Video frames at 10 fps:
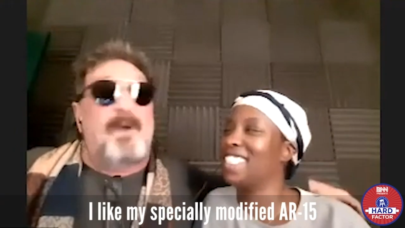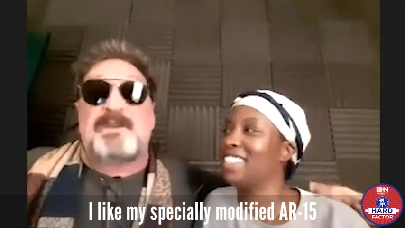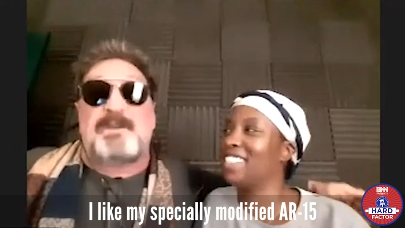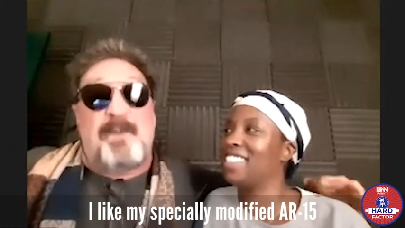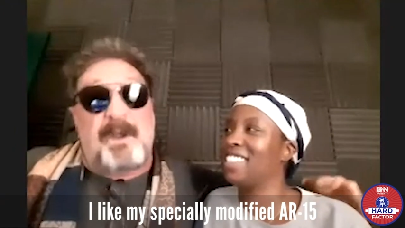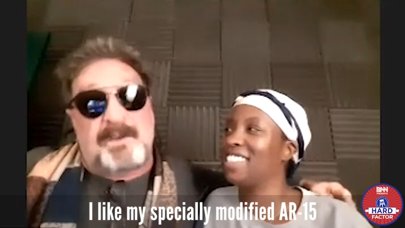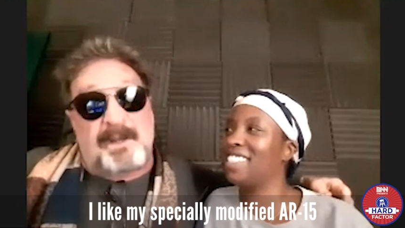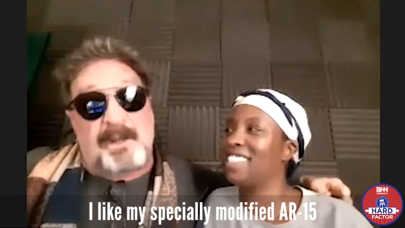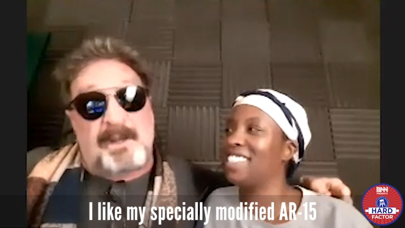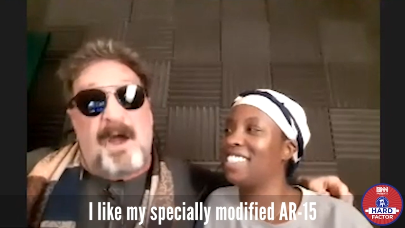Speaker 1: my
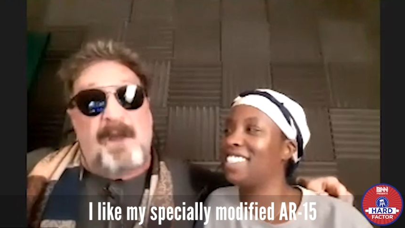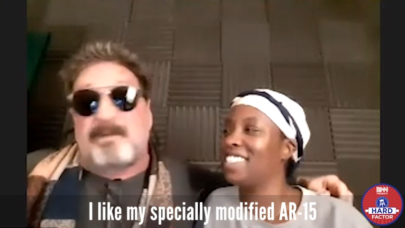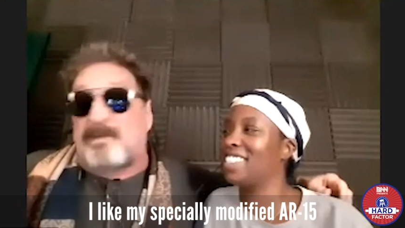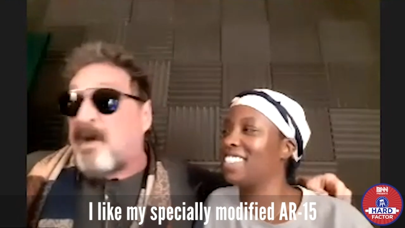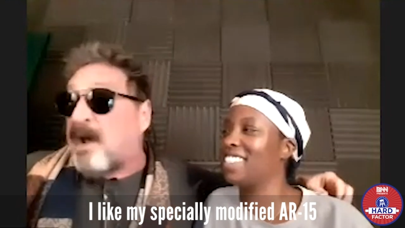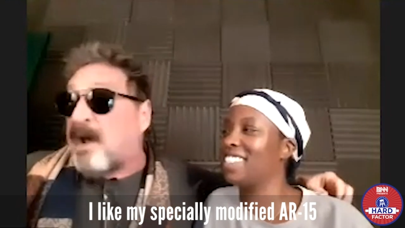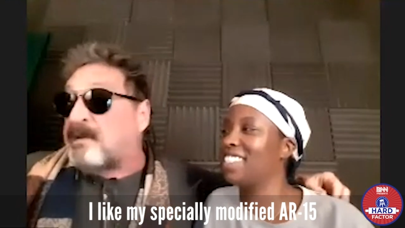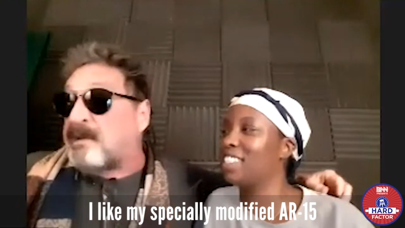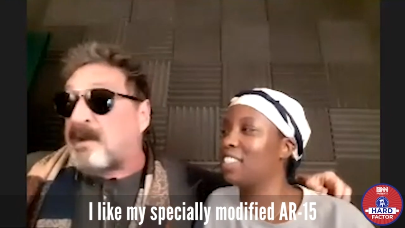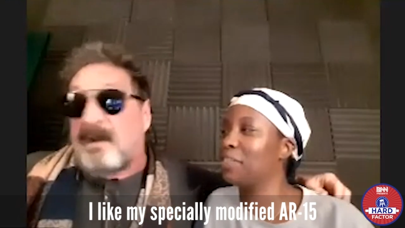specially
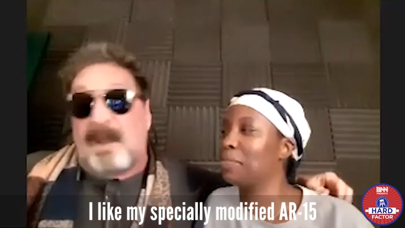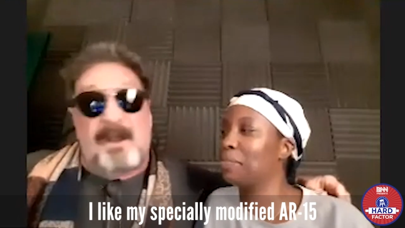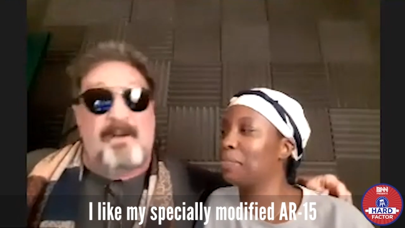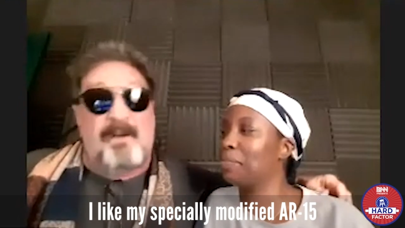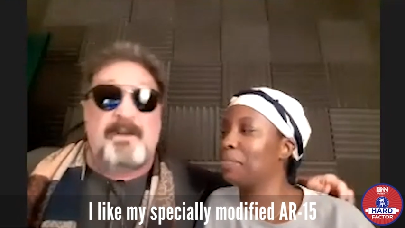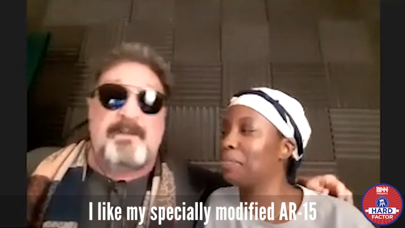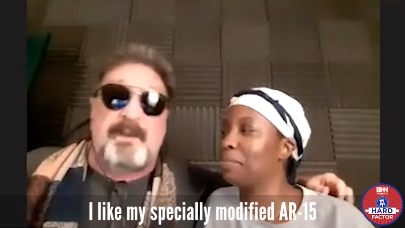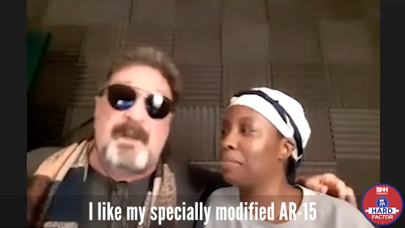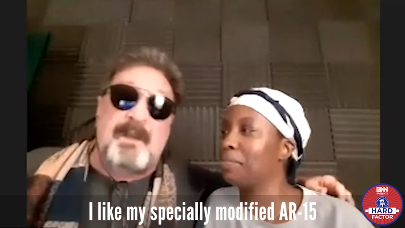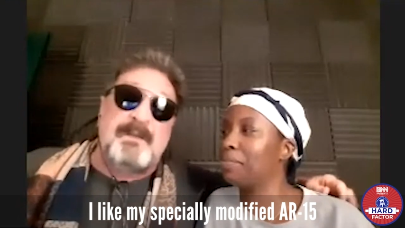modified uh, A R
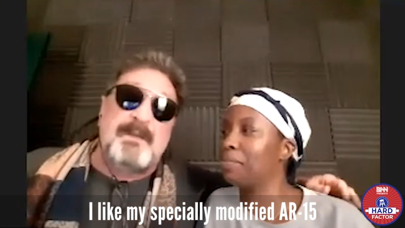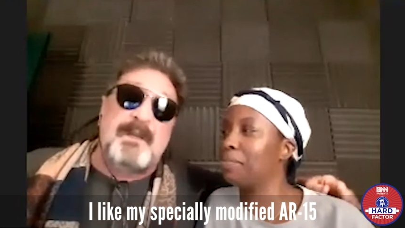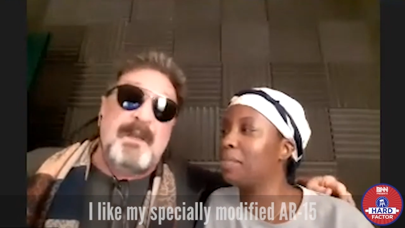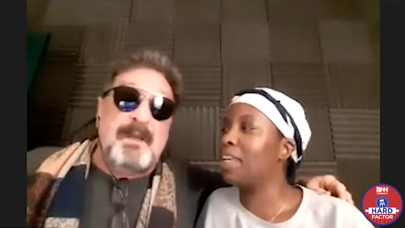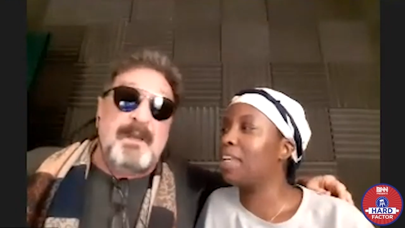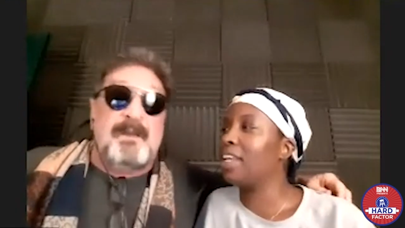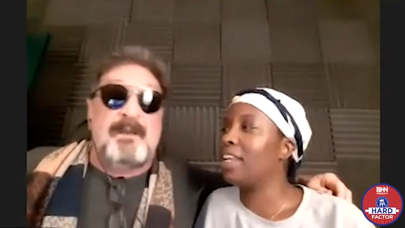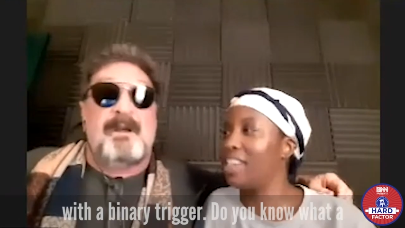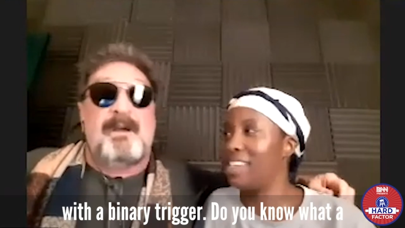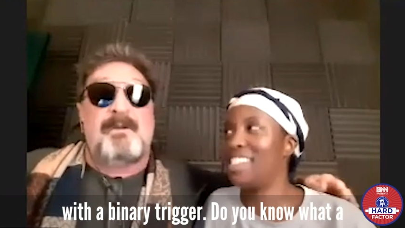fifteen
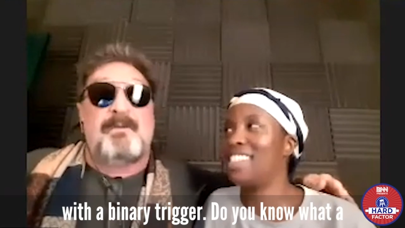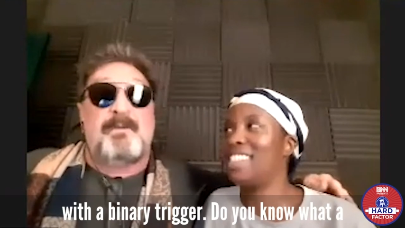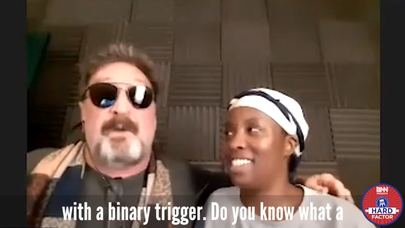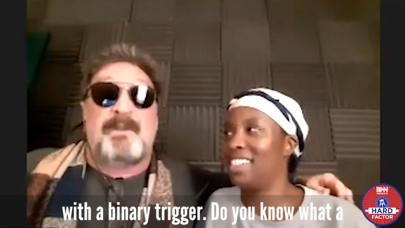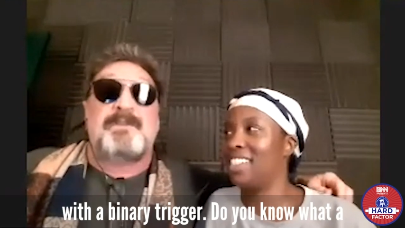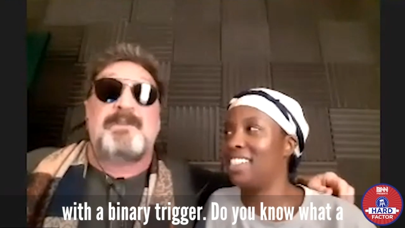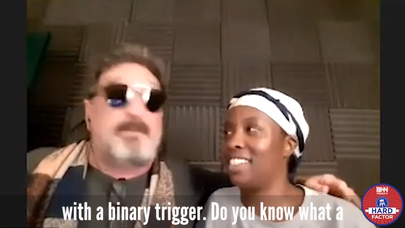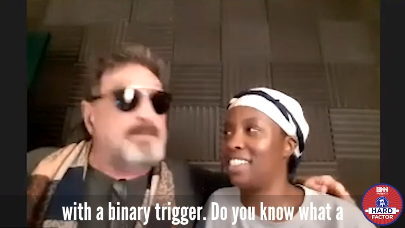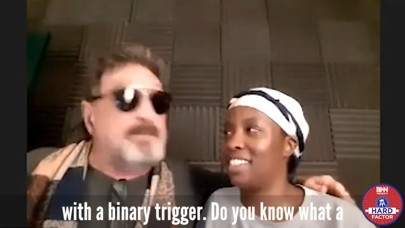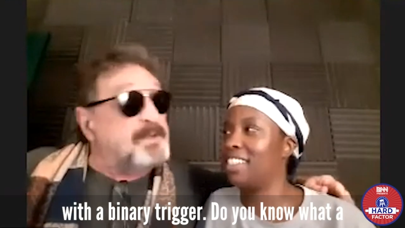uh, with
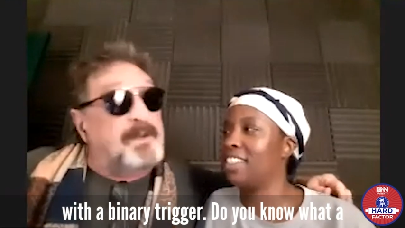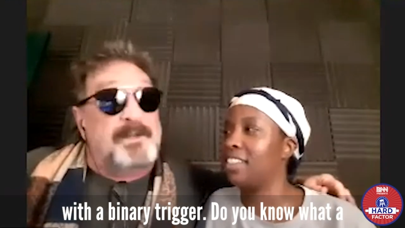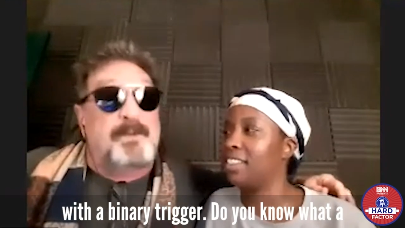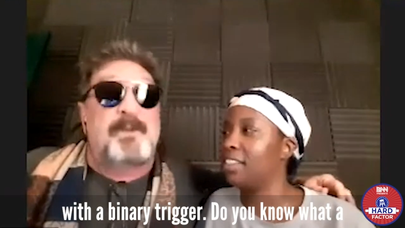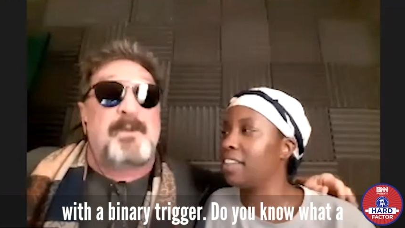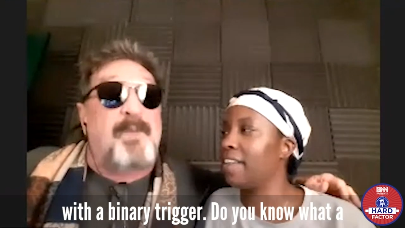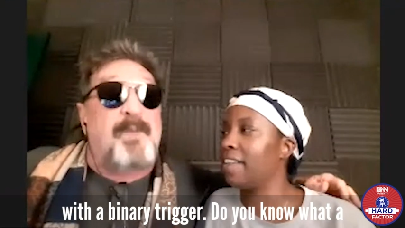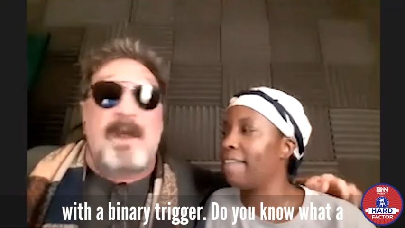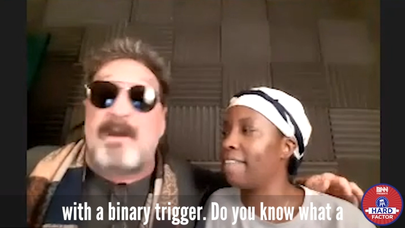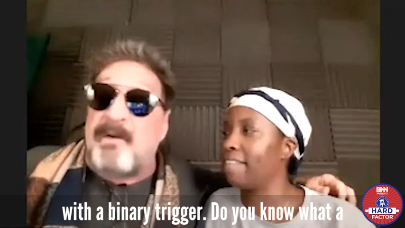some serious, with a
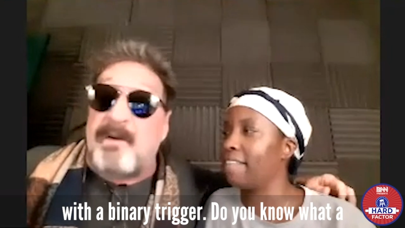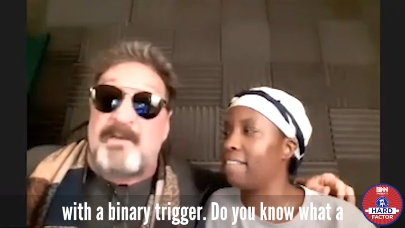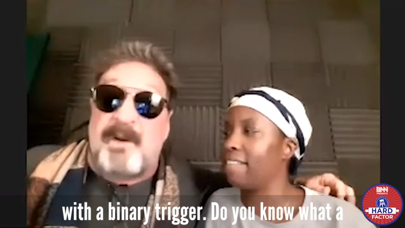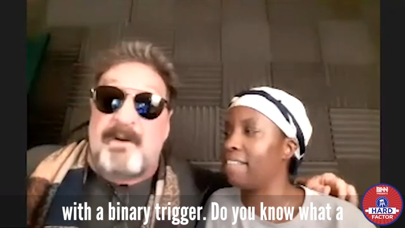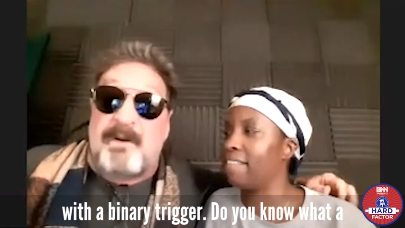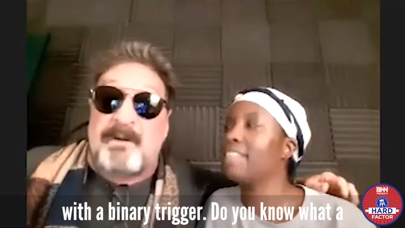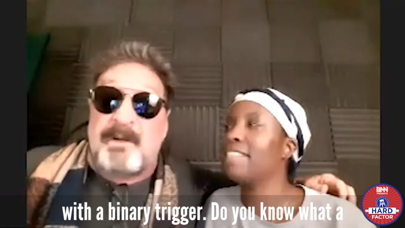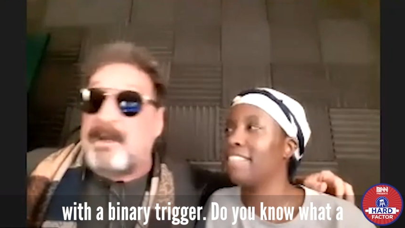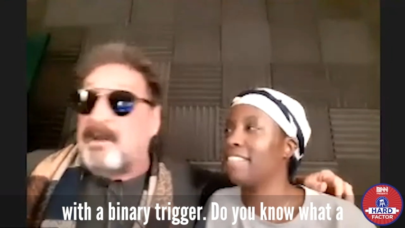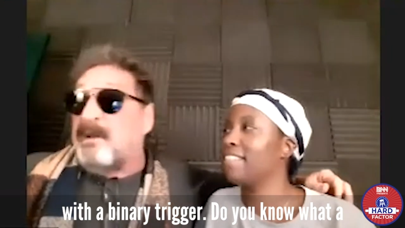binary trigger.
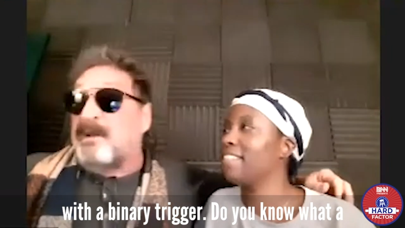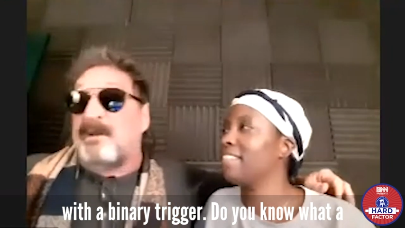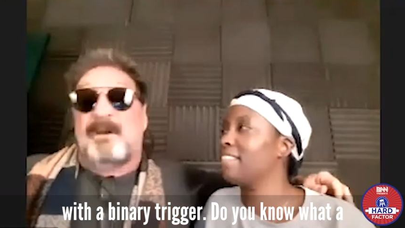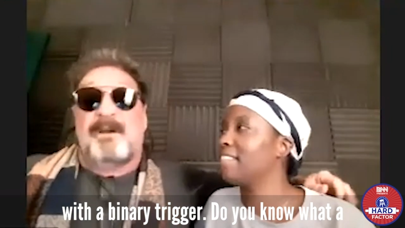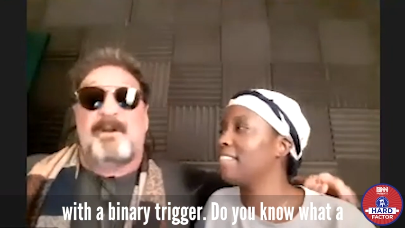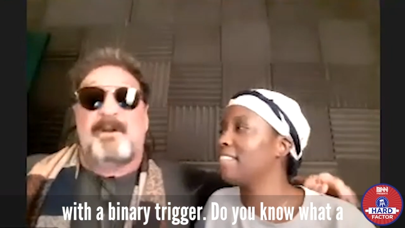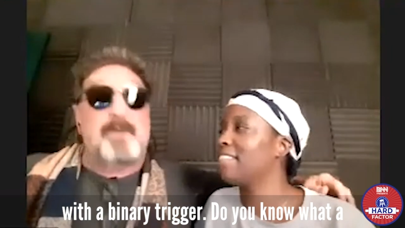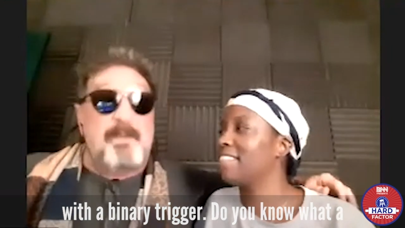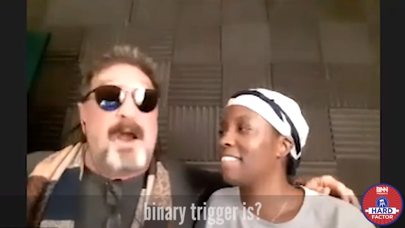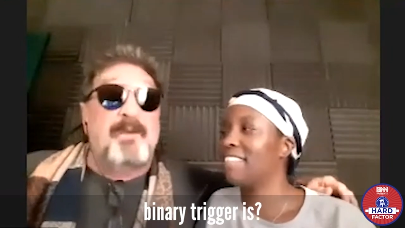Uh, you know what
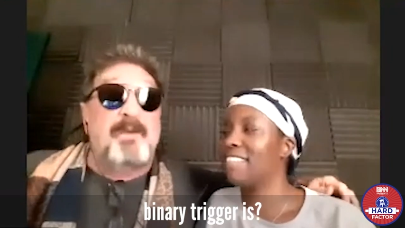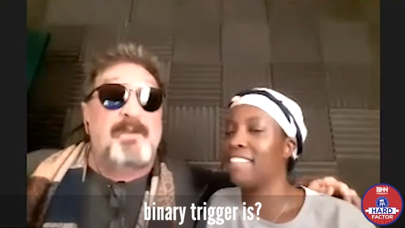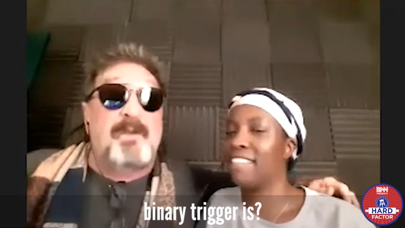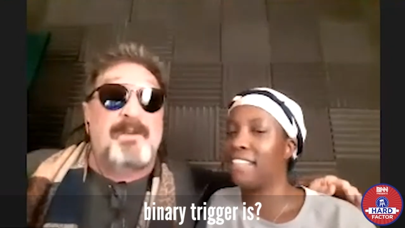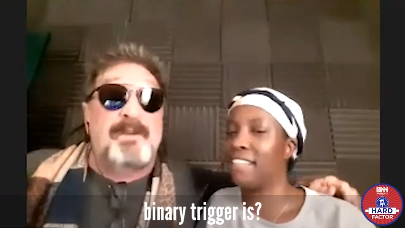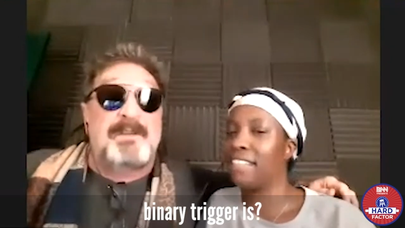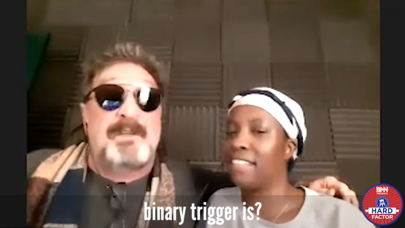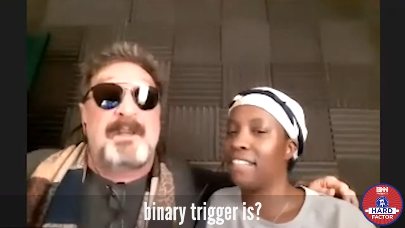a binary trigger is?